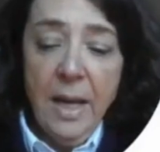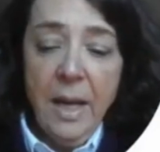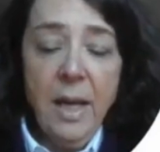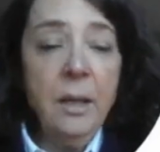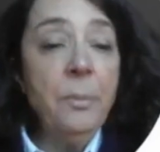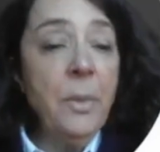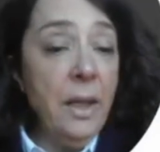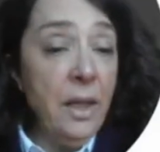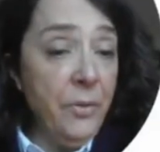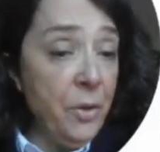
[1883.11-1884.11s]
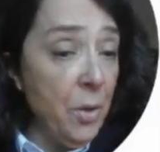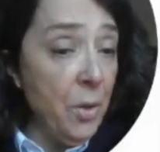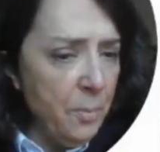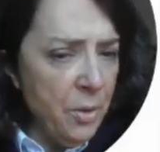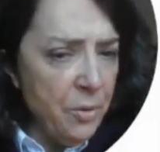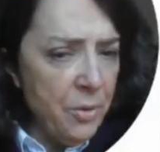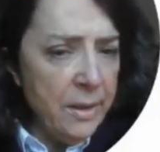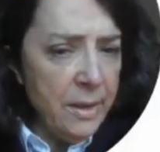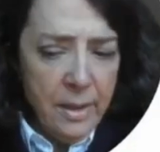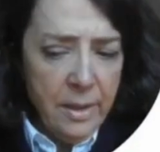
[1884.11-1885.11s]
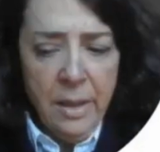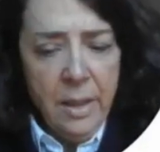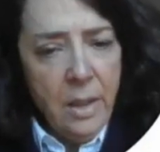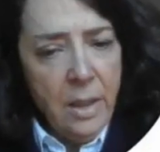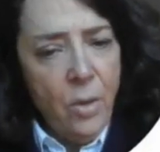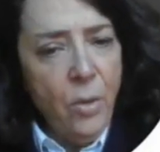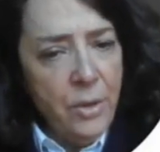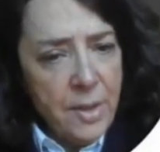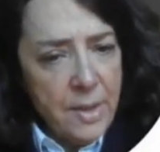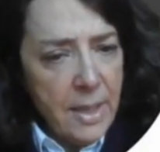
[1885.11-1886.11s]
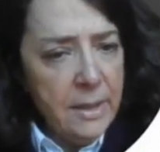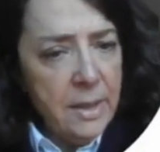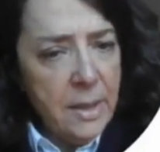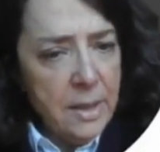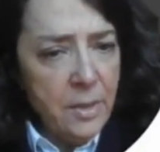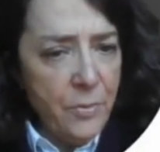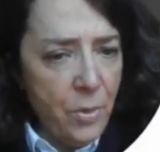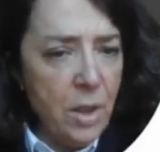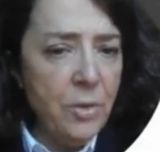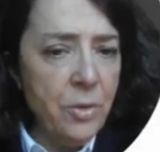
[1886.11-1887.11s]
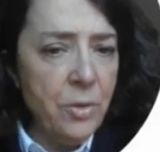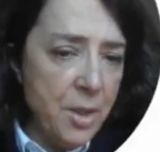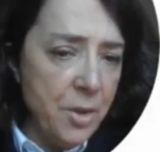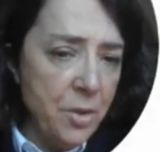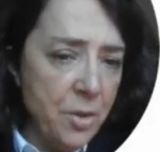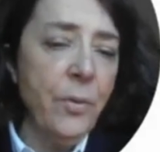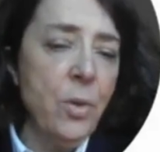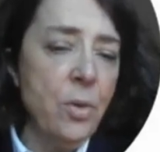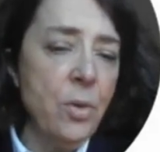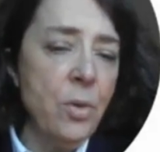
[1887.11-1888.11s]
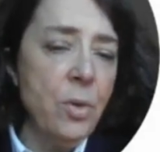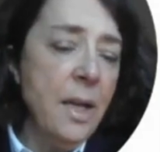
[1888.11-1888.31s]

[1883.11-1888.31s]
And if you have pleural and other entities of focal organization, of course,